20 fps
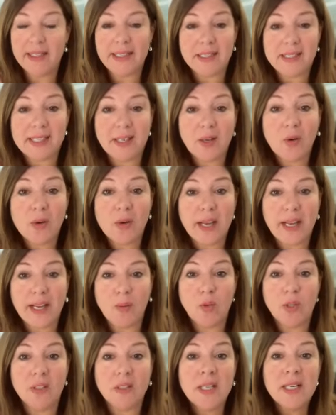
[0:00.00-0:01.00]
I say, okay,
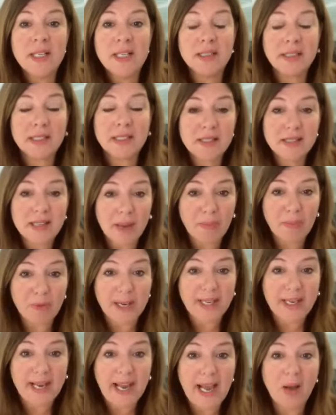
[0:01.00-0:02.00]
well, let's stop
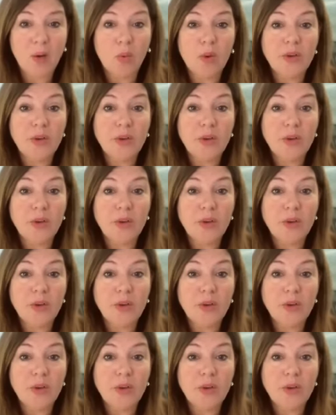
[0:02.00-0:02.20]
right now.